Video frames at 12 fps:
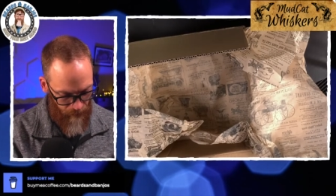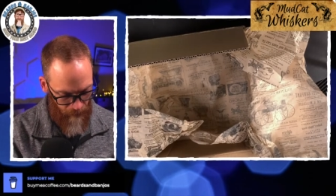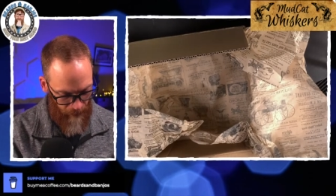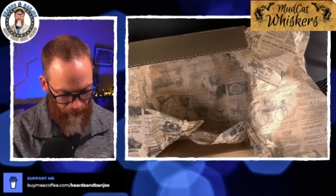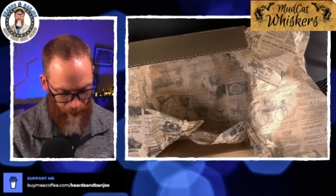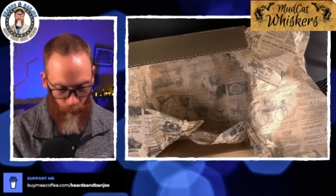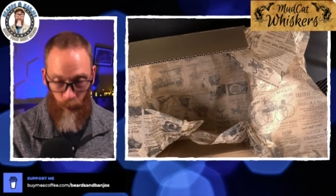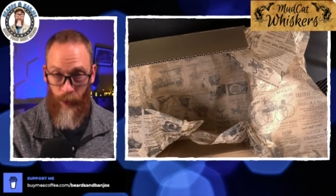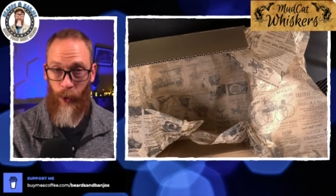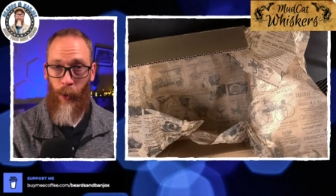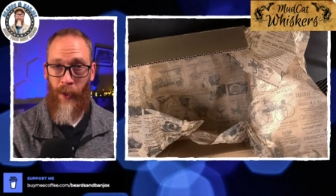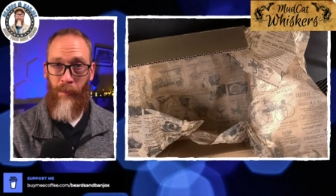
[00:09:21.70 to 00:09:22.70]
And I won't
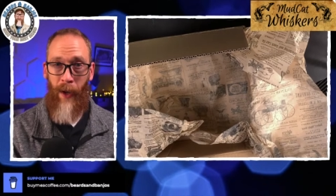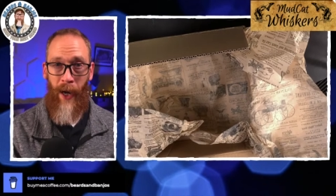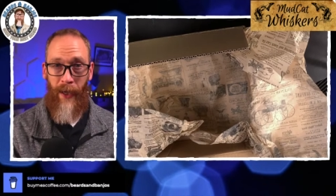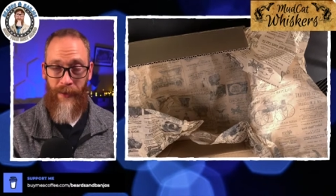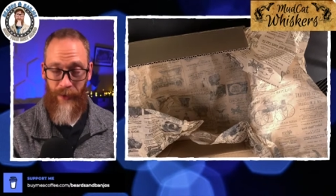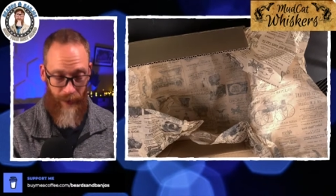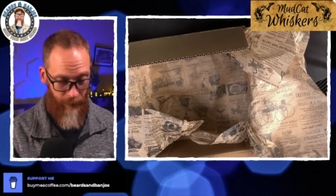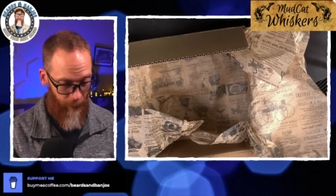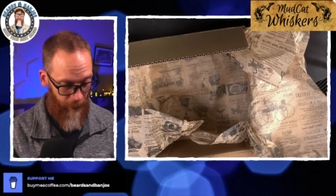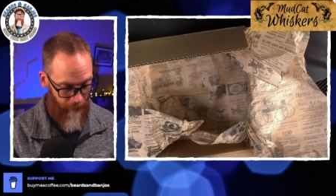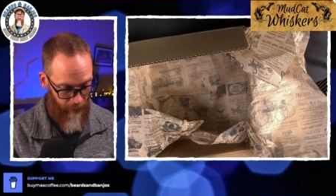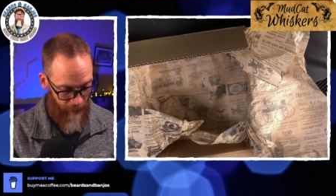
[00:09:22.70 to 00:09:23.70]
do unboxings
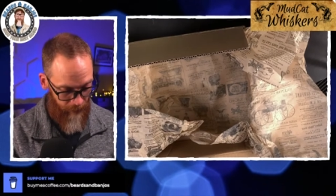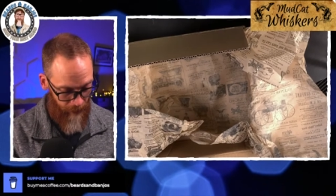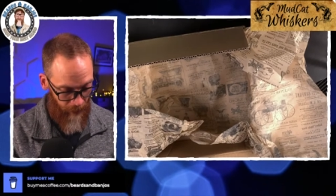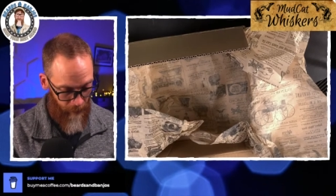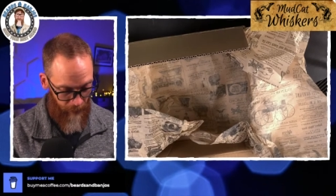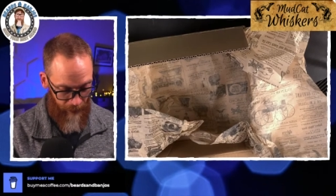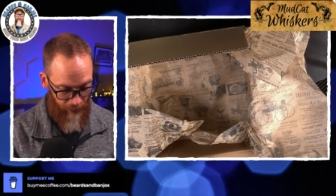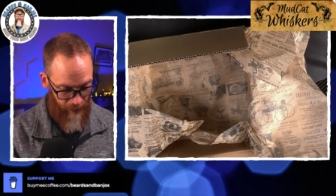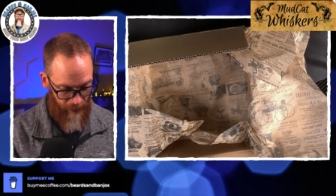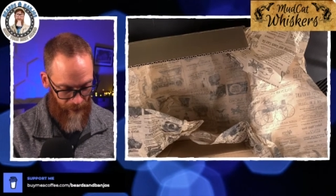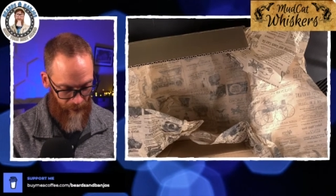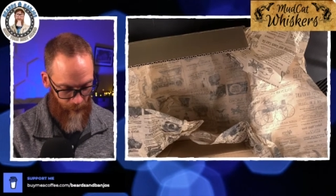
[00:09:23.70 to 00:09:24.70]
for every company because
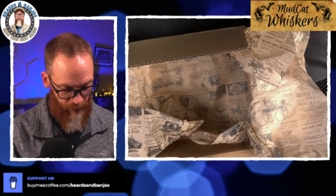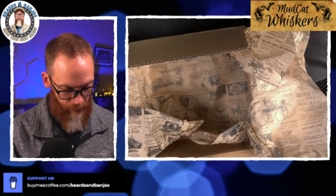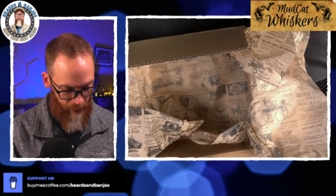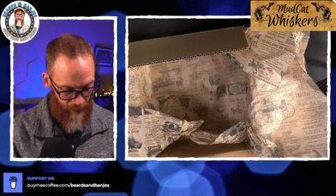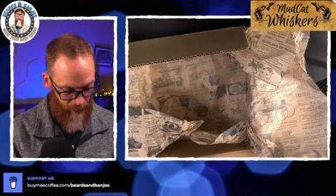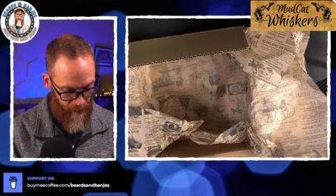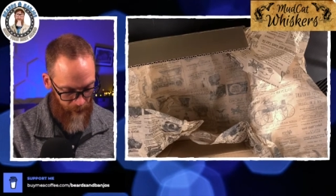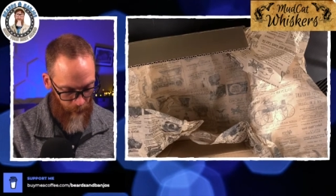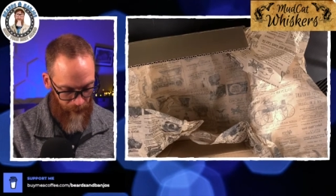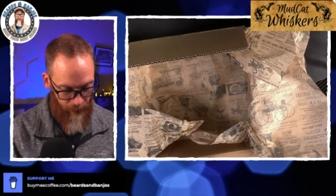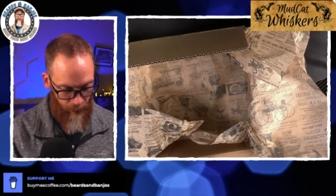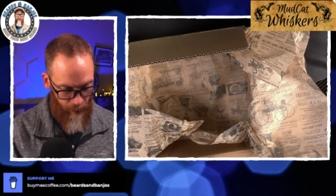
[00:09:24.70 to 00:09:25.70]
that just becomes
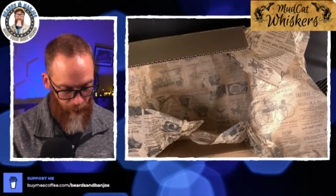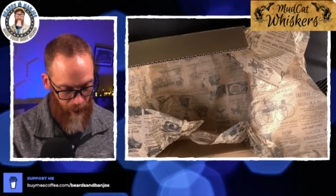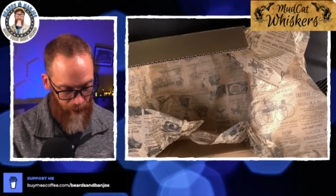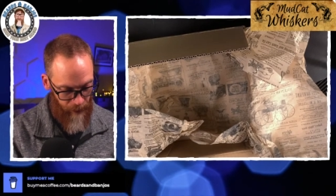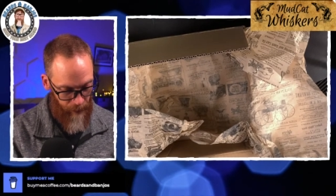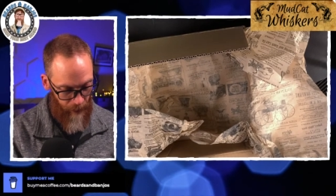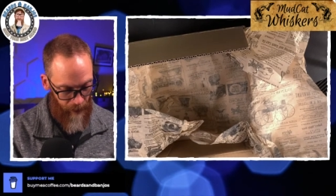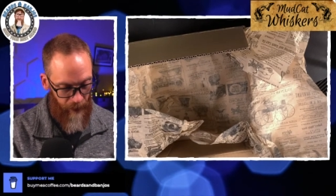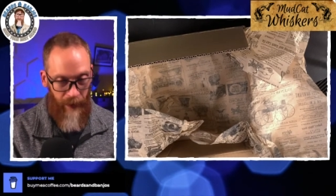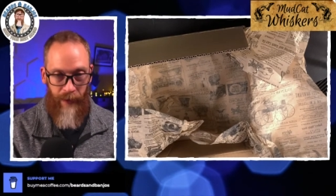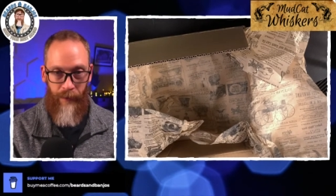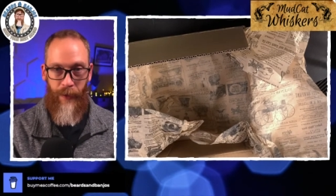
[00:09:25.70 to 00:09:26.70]
way too much. But
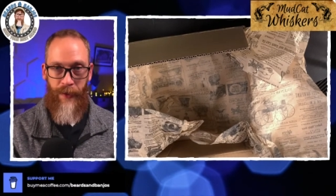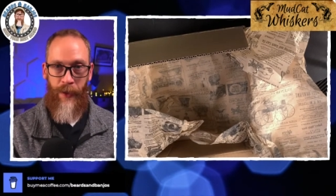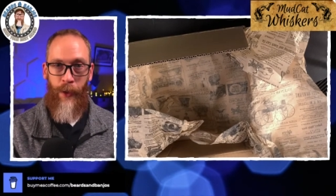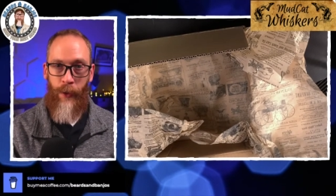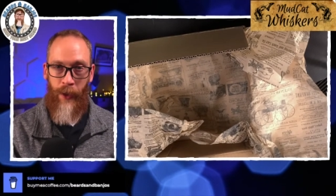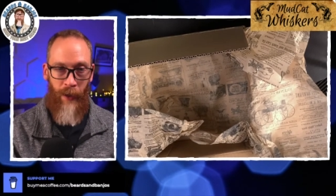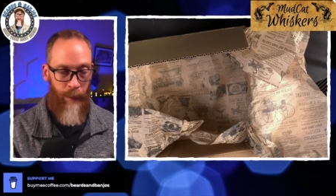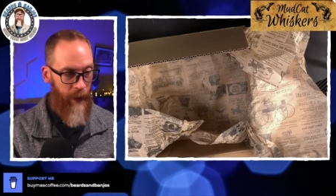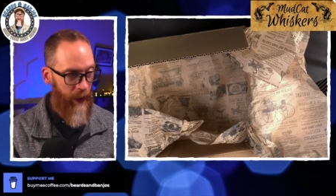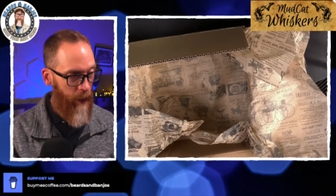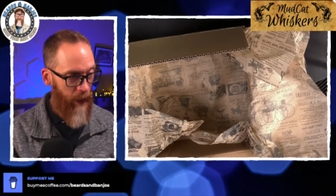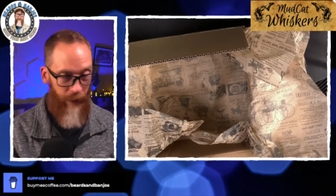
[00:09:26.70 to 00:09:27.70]
if it's a new
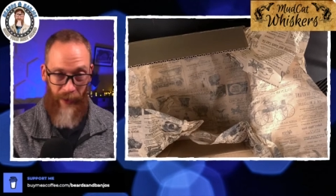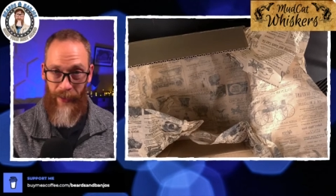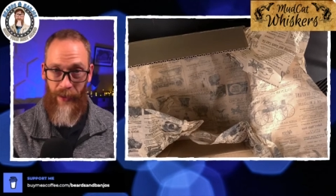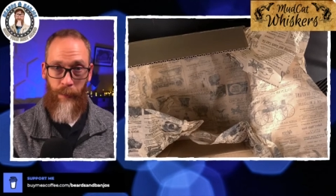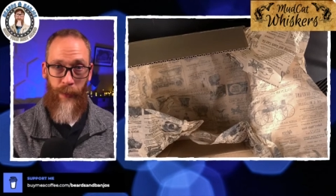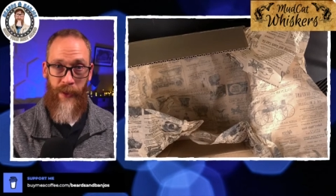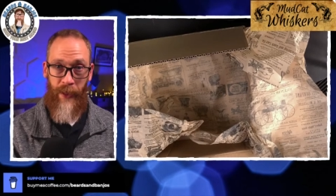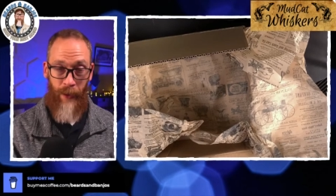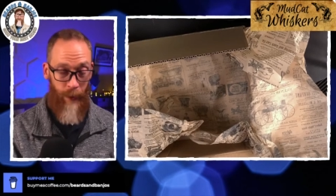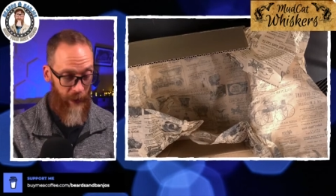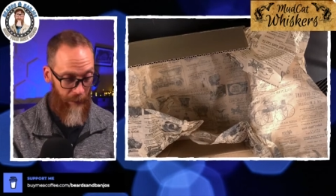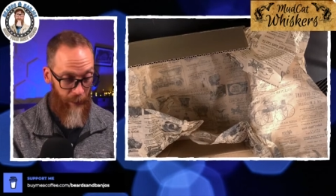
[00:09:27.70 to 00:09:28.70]
company or if I get a
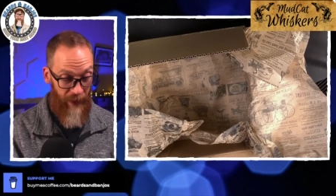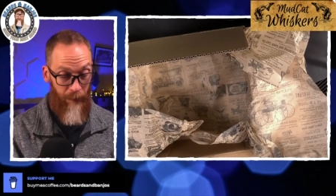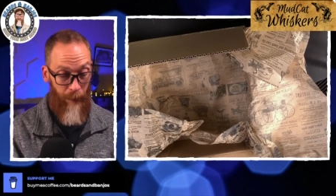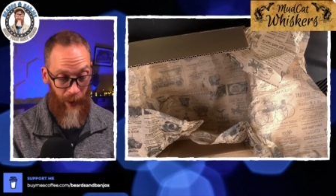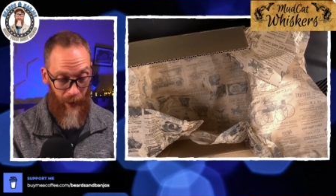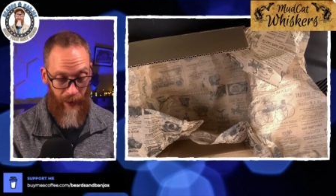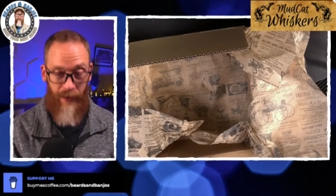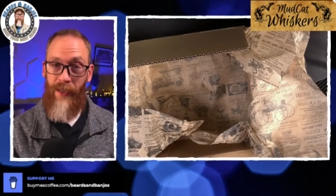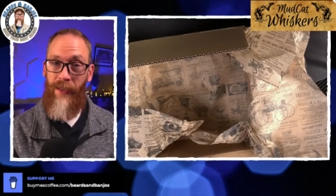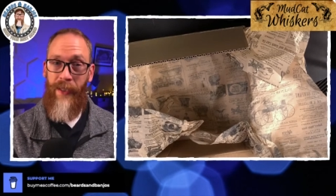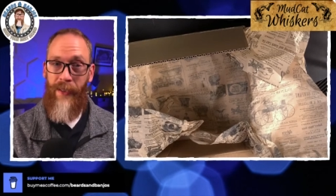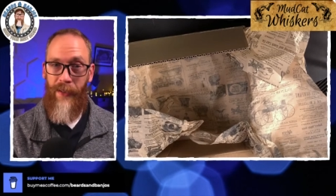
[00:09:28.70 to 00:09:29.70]
particularly big box,
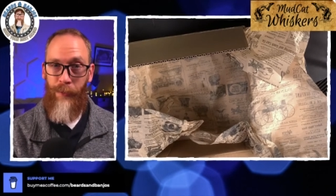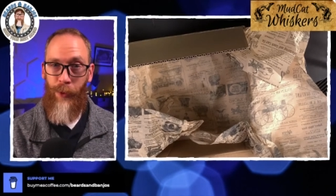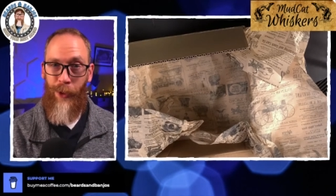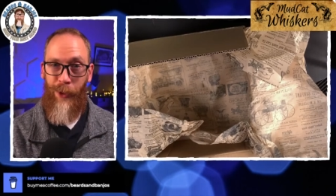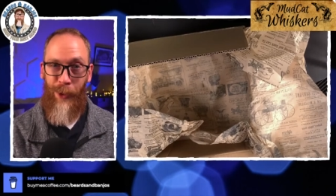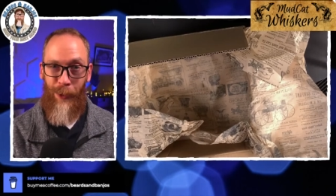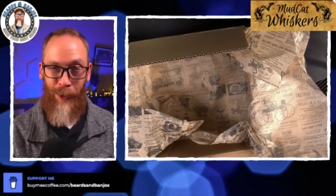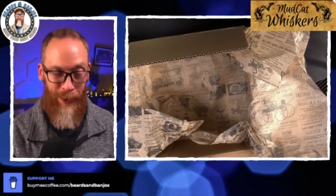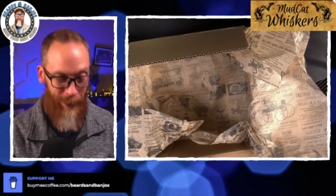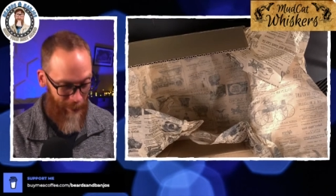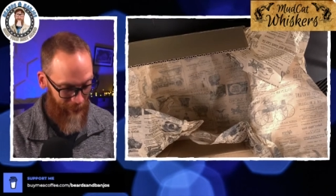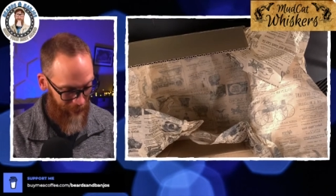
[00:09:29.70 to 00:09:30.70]
I think it's pretty cool to
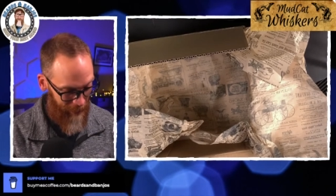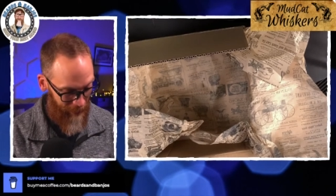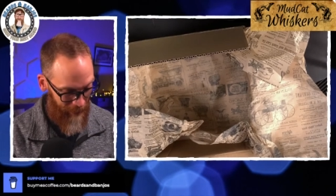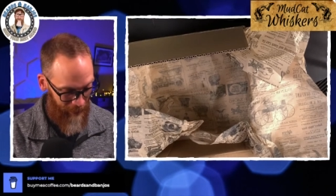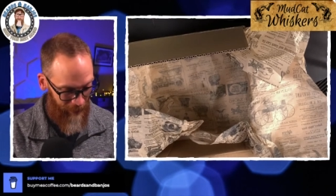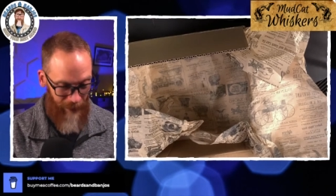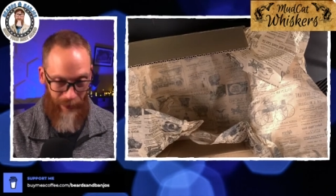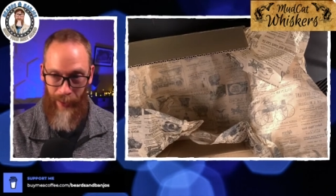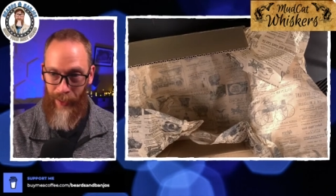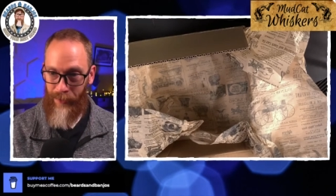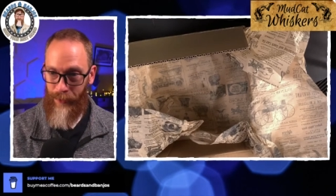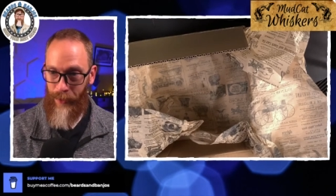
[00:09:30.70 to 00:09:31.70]
do this
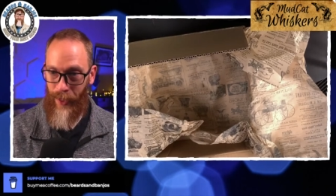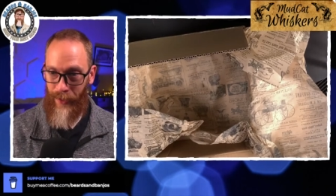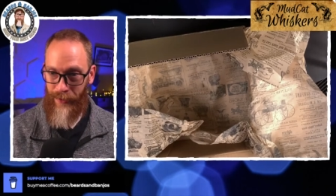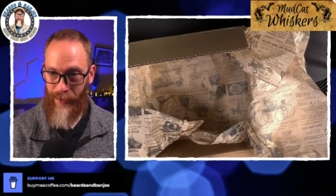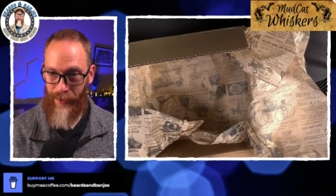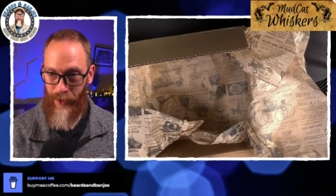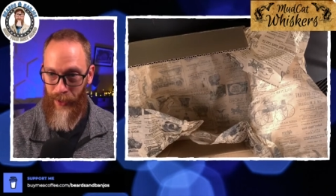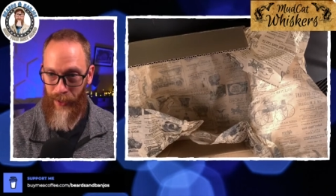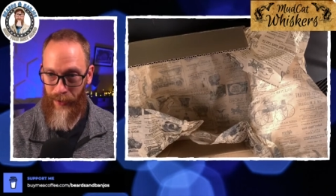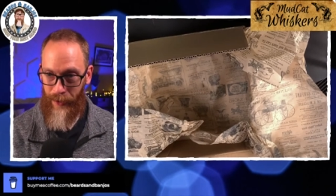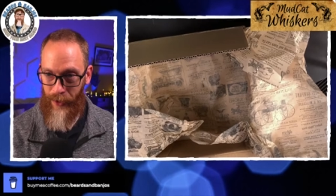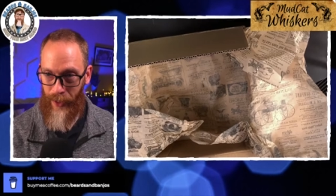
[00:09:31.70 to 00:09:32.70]
live. You guys can
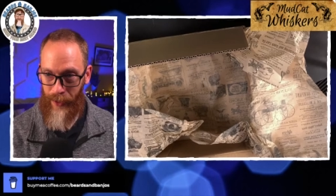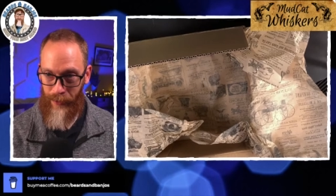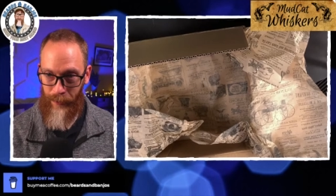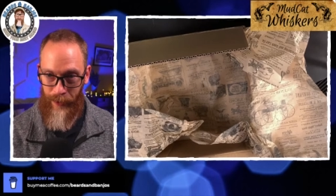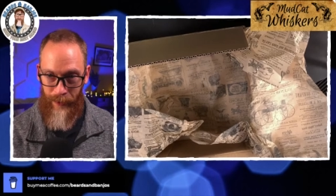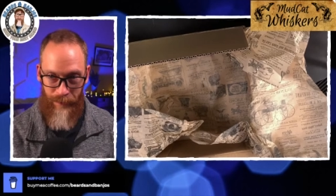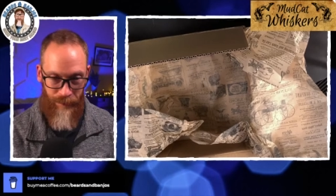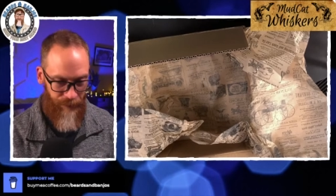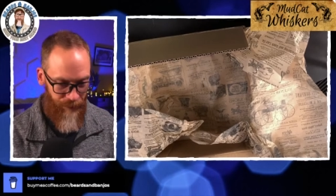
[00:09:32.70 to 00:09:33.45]
chime in.